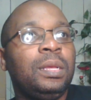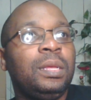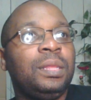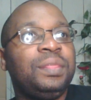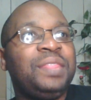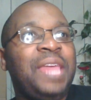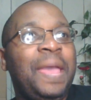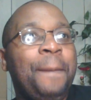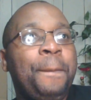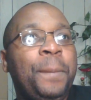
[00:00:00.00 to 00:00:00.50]

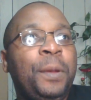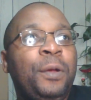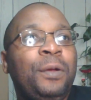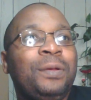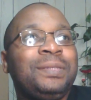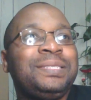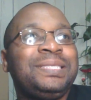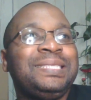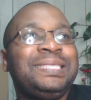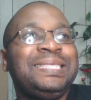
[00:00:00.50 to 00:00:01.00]
that
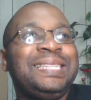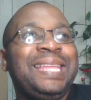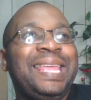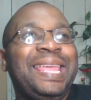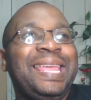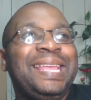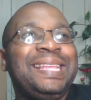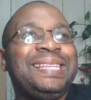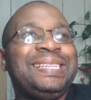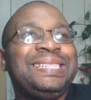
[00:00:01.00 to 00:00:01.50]
person
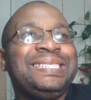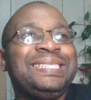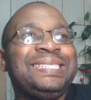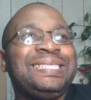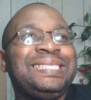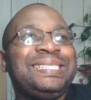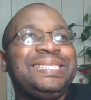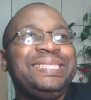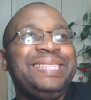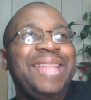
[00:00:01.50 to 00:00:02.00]

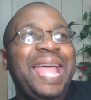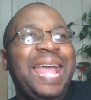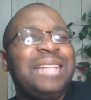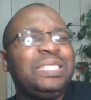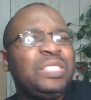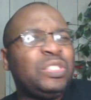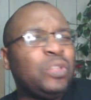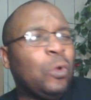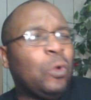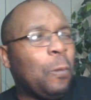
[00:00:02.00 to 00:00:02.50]
is not
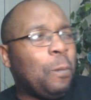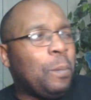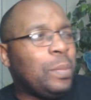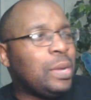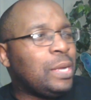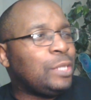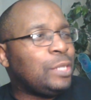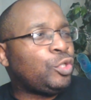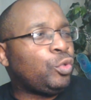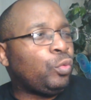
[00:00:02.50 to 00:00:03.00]
so
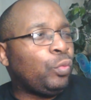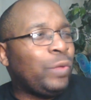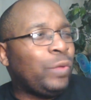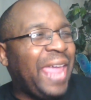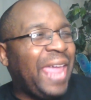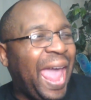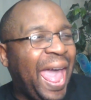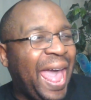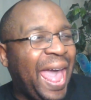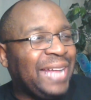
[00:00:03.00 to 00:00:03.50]
much
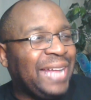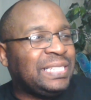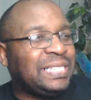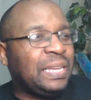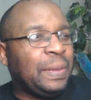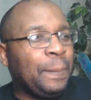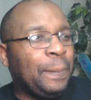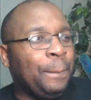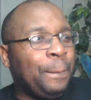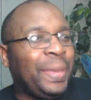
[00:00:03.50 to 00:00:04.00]

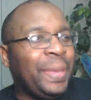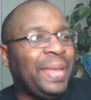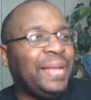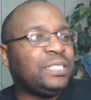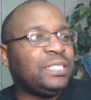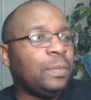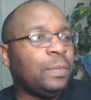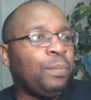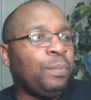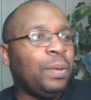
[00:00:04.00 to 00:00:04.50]
reacting based
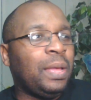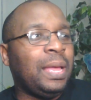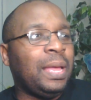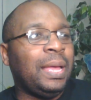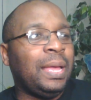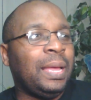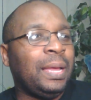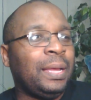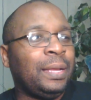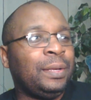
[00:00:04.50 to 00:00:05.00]

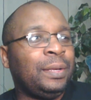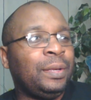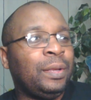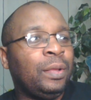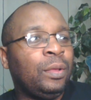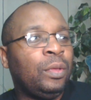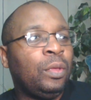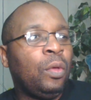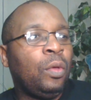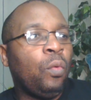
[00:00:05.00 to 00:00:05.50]
upon
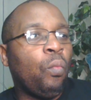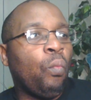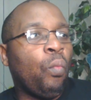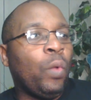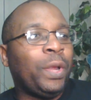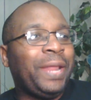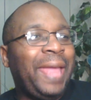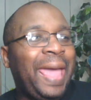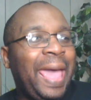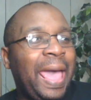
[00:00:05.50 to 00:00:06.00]

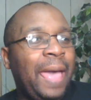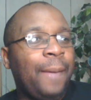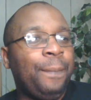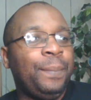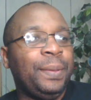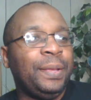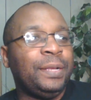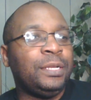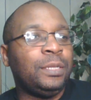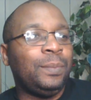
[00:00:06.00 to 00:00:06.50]
what
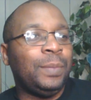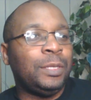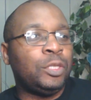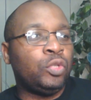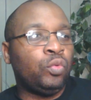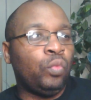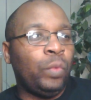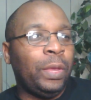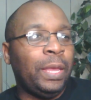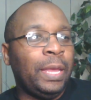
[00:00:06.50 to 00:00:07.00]
happened
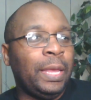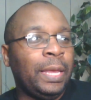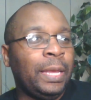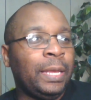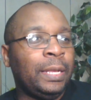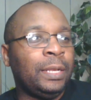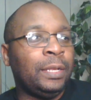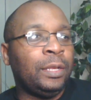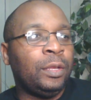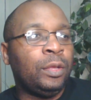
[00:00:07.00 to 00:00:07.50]

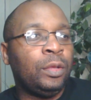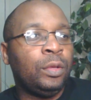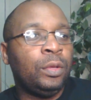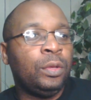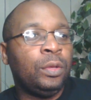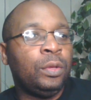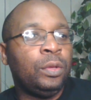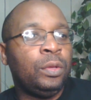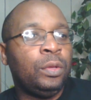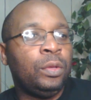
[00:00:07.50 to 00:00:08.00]
between
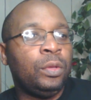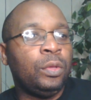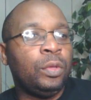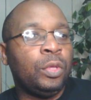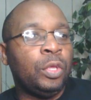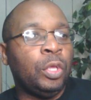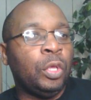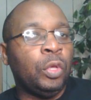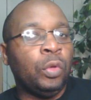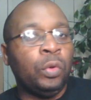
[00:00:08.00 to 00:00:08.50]

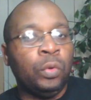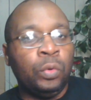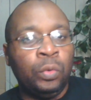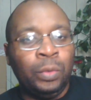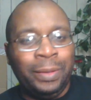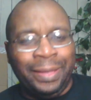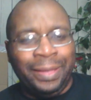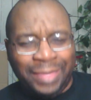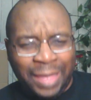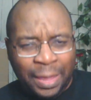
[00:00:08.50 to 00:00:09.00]
you
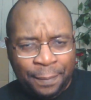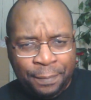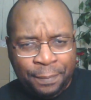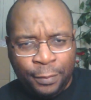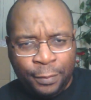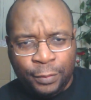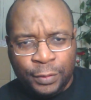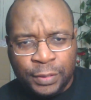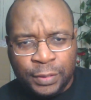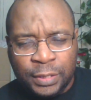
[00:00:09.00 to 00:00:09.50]
and that
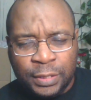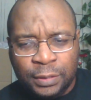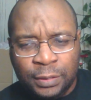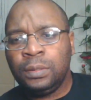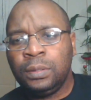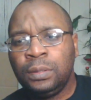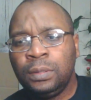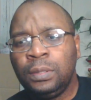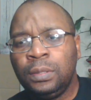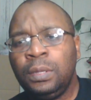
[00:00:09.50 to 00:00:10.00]
person,
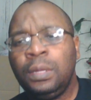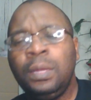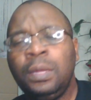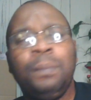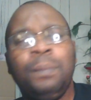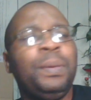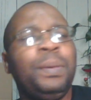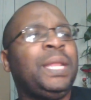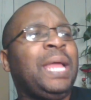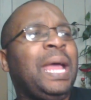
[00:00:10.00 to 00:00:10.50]

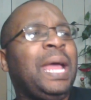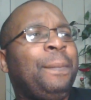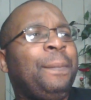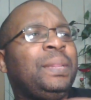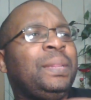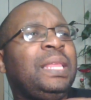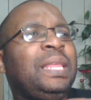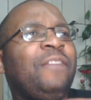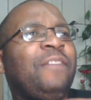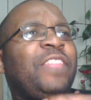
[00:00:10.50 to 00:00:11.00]
but I
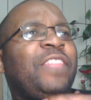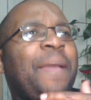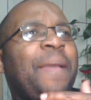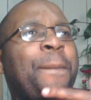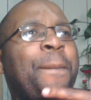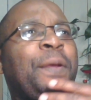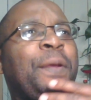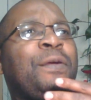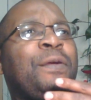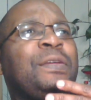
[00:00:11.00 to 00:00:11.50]
believe that
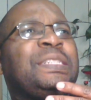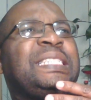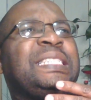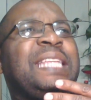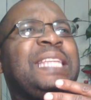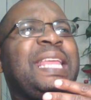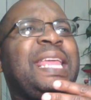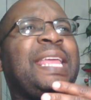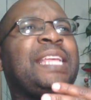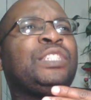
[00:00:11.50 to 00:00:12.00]
person
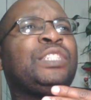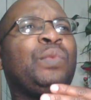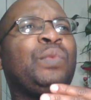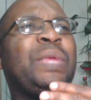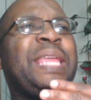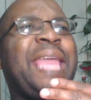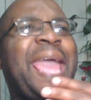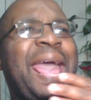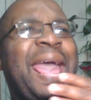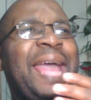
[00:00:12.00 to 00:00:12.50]
is
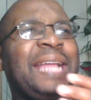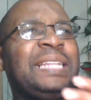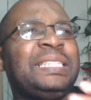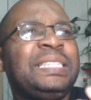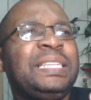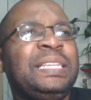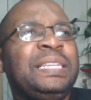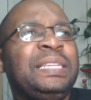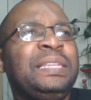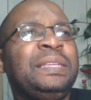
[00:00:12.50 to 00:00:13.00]

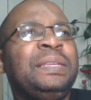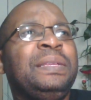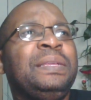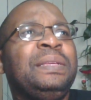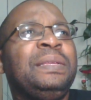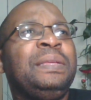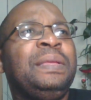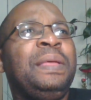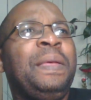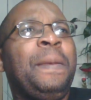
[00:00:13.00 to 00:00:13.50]
reacting
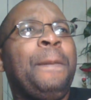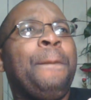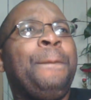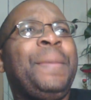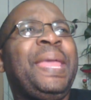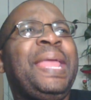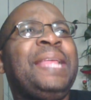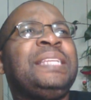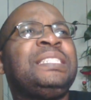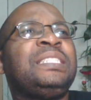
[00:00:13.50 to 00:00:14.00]

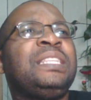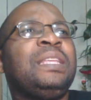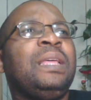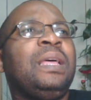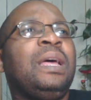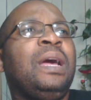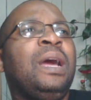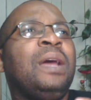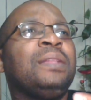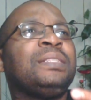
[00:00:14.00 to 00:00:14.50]
based
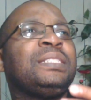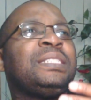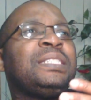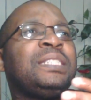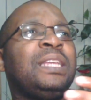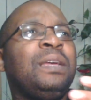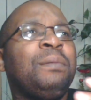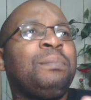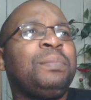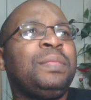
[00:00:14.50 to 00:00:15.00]
on
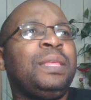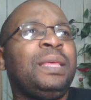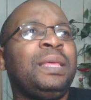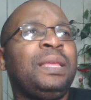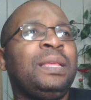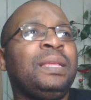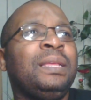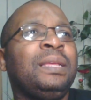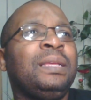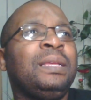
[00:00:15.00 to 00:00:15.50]

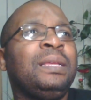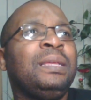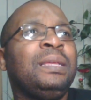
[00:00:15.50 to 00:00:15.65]
something